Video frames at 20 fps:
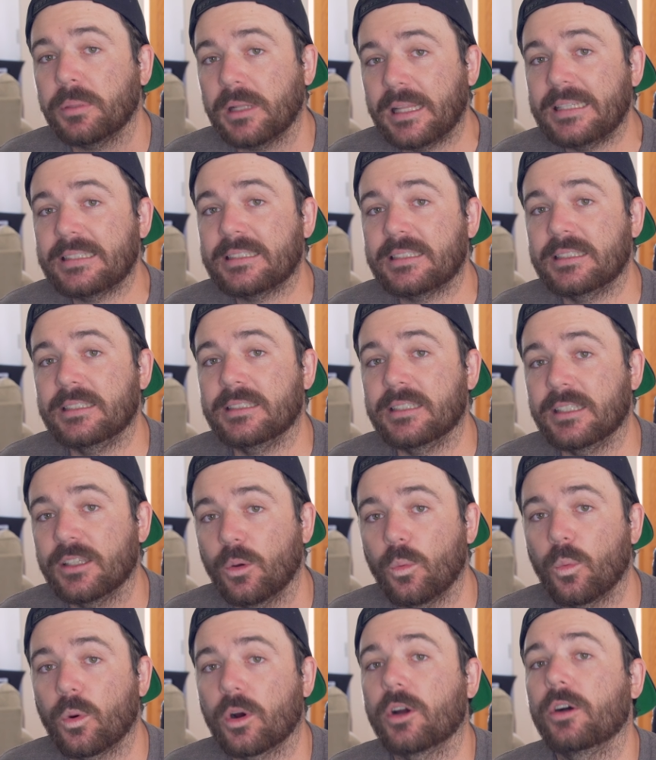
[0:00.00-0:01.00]
places in
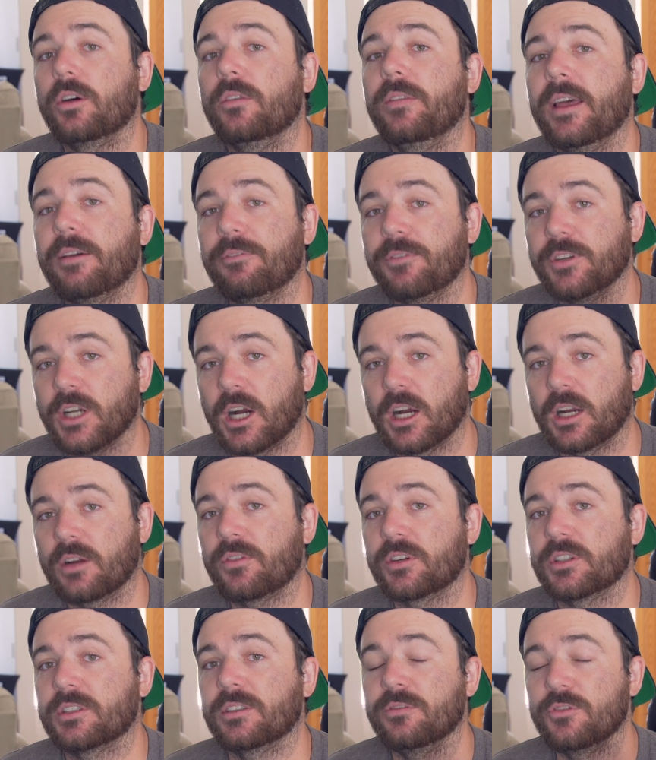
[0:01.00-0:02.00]
the world that
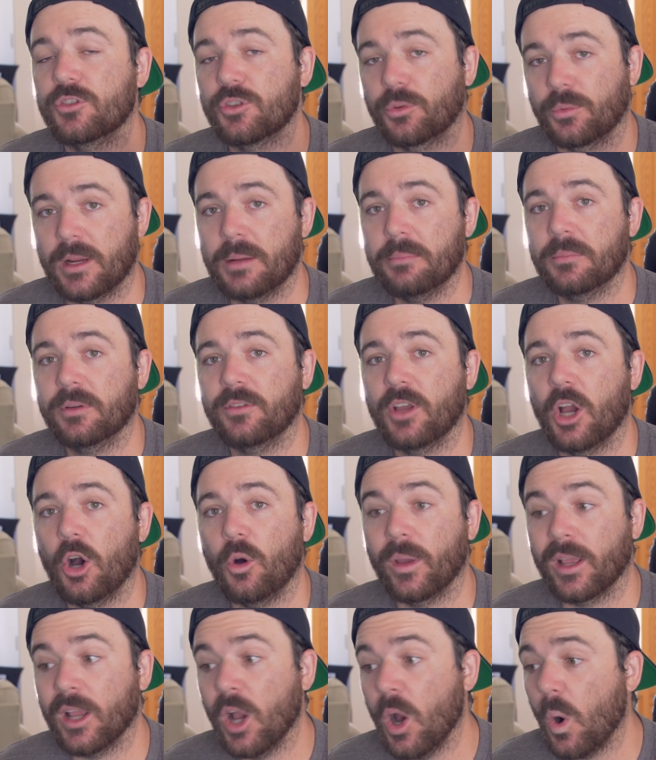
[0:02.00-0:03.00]
photographers have dreamed of
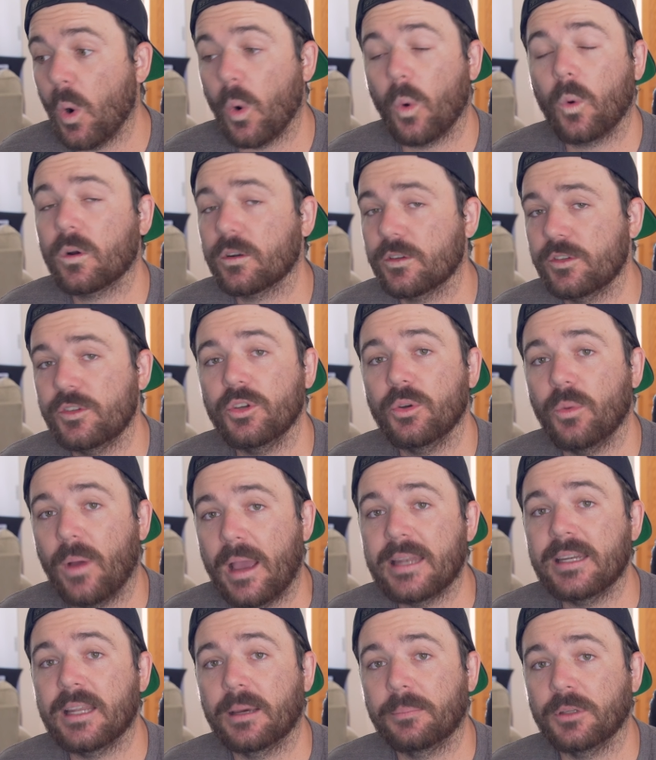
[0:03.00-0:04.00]
going or do
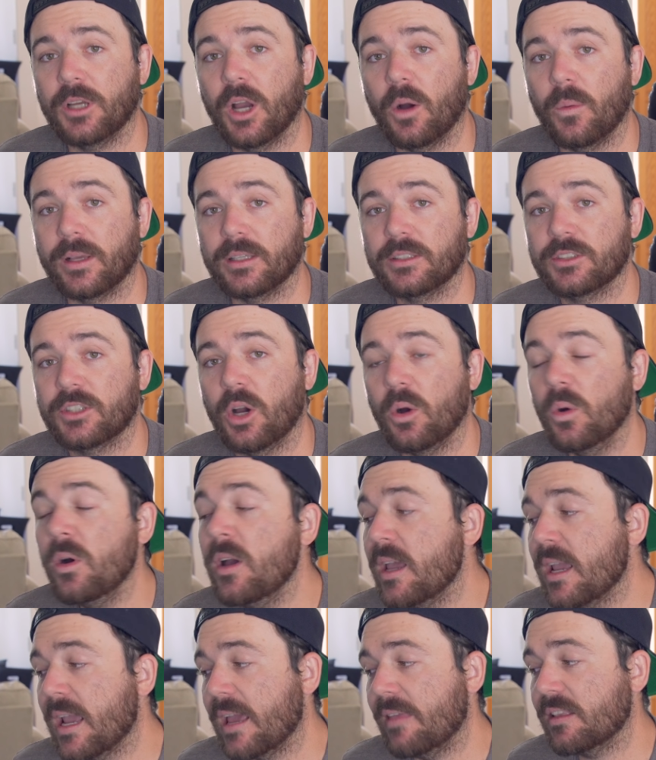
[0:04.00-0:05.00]
end up going. So
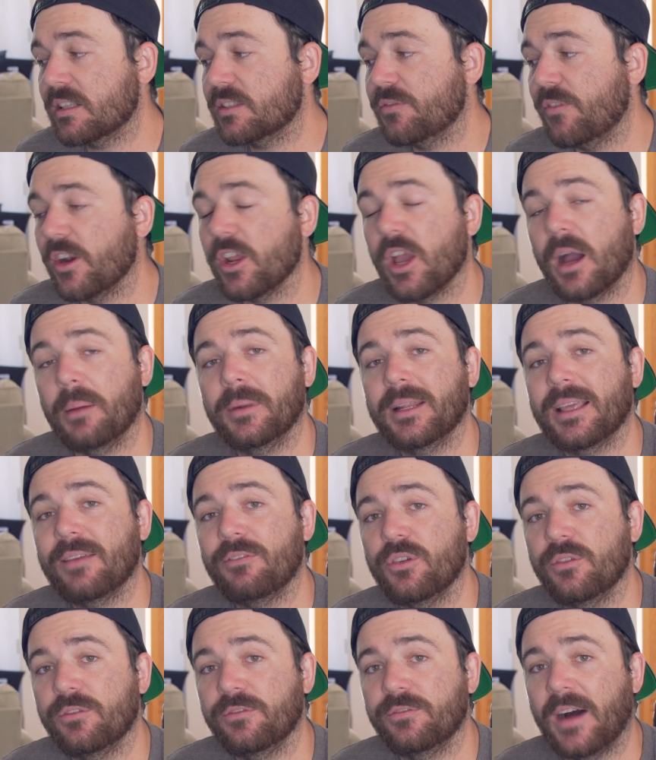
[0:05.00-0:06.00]
in this video, I'm going to
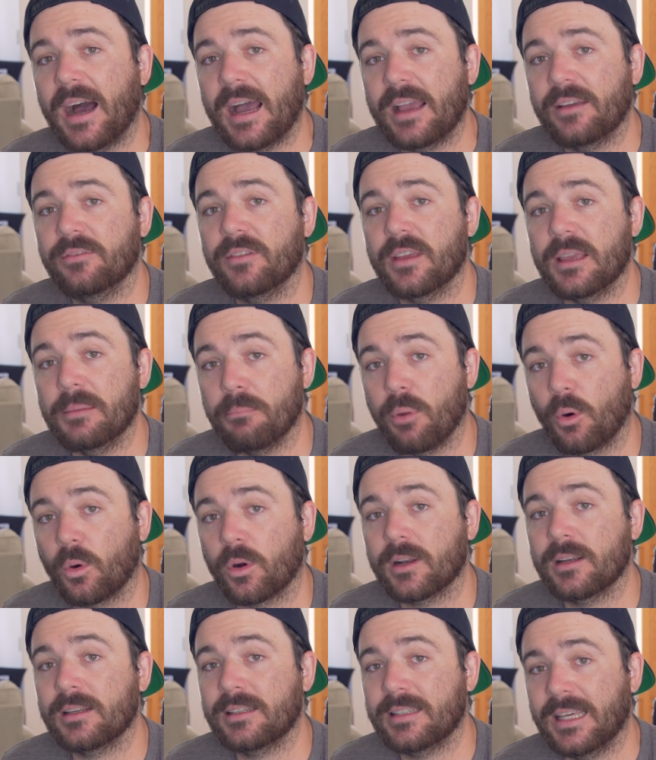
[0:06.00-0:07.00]
give you five
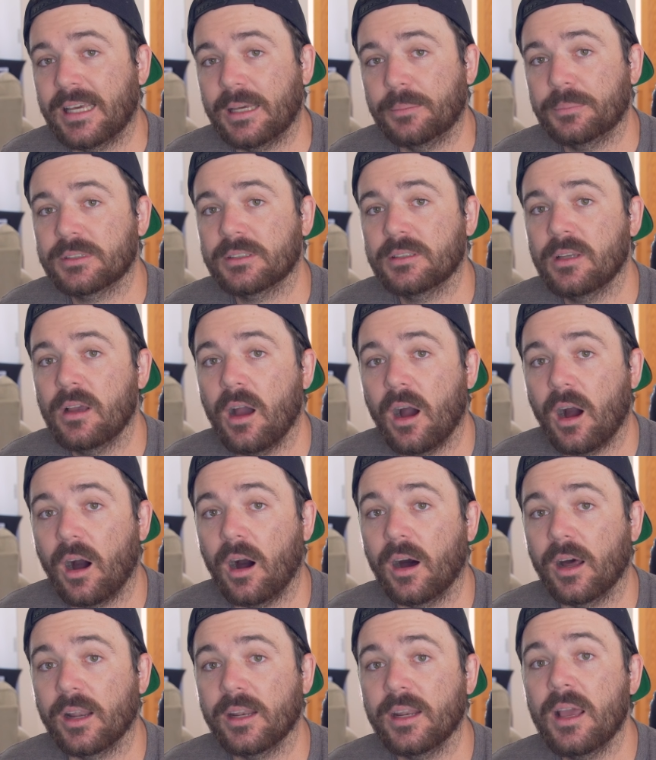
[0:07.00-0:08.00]
important tips
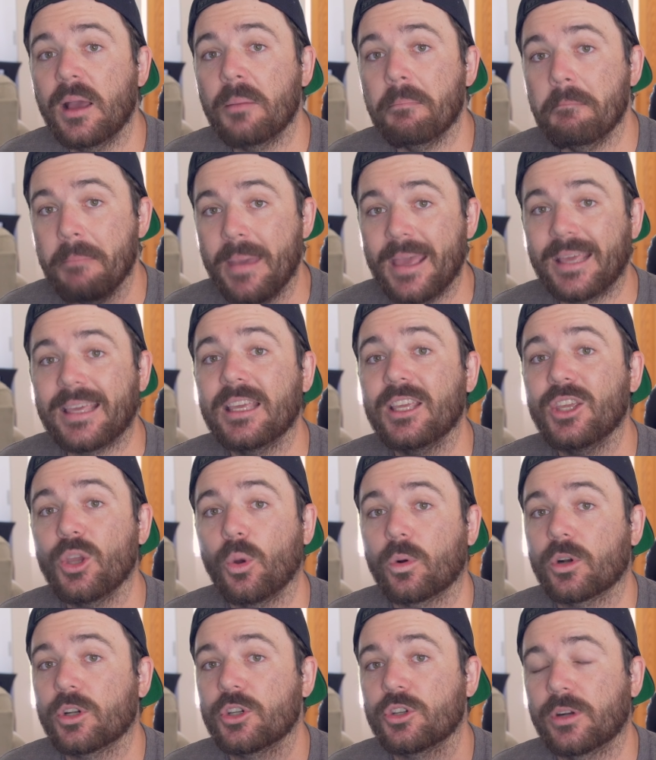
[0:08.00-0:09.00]
on making
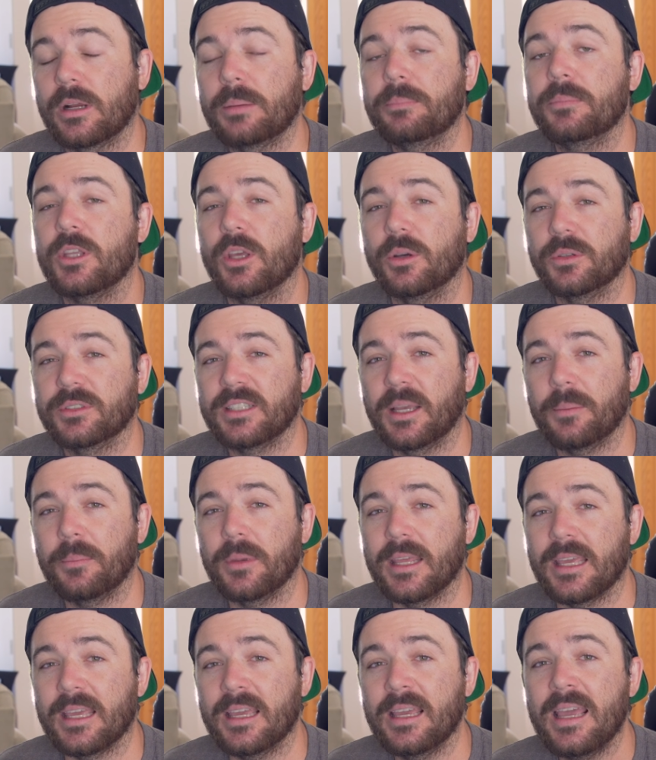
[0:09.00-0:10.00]
your trip to
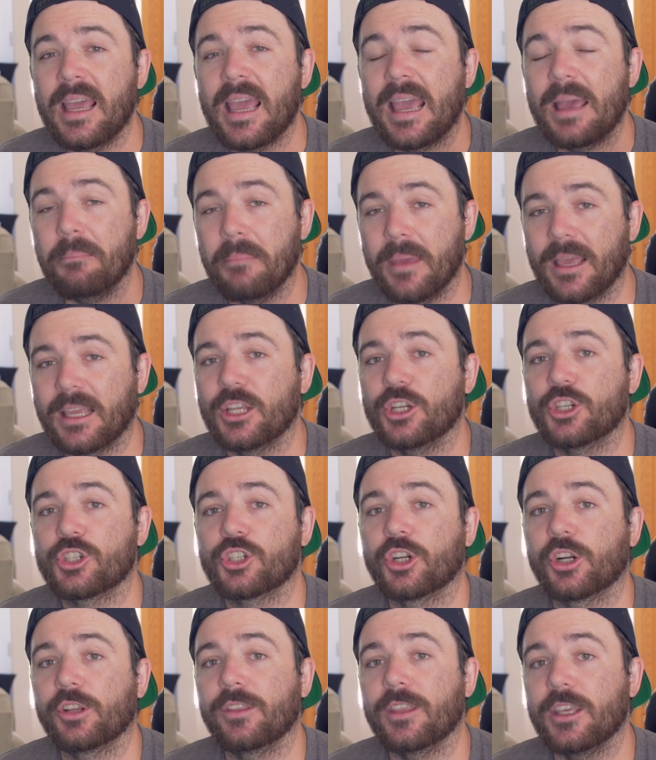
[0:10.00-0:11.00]
Yosemite and making
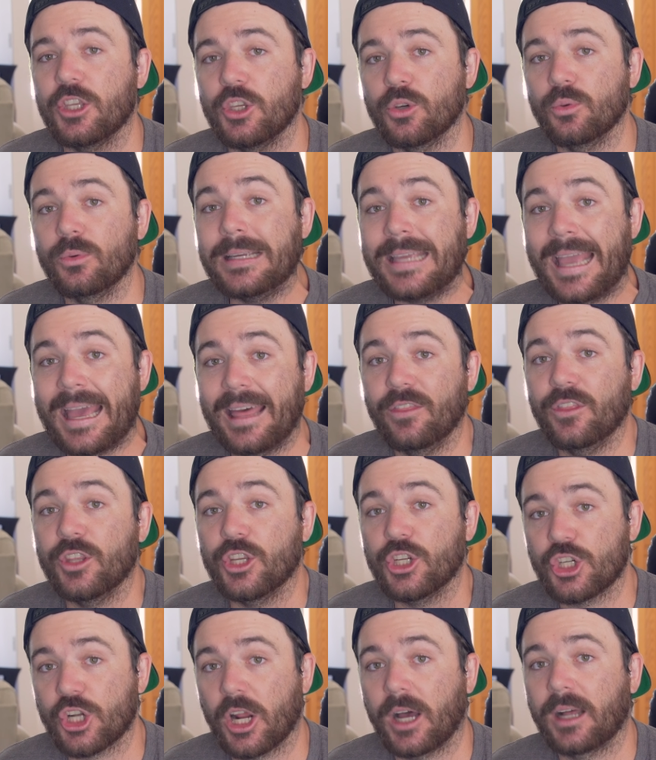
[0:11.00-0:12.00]
sure that you get
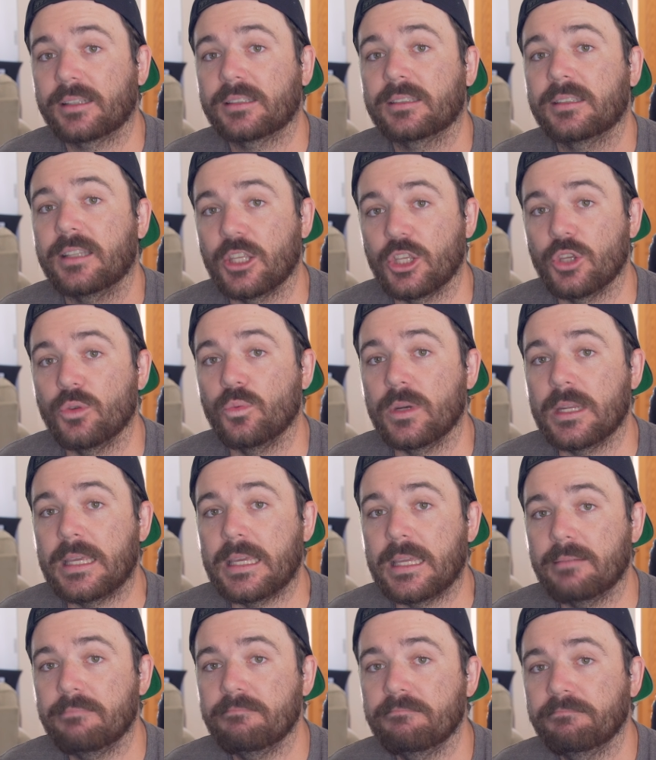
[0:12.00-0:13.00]
the shots that you
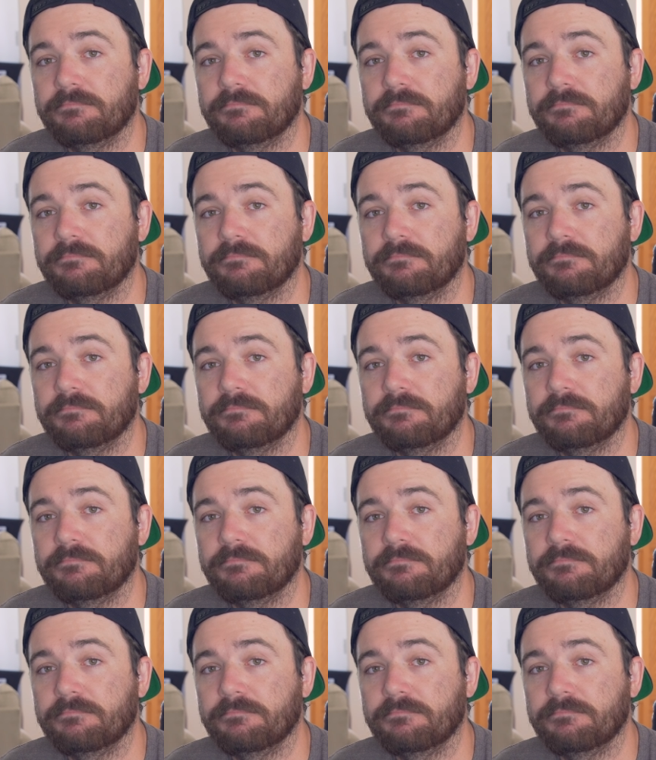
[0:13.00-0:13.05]
need.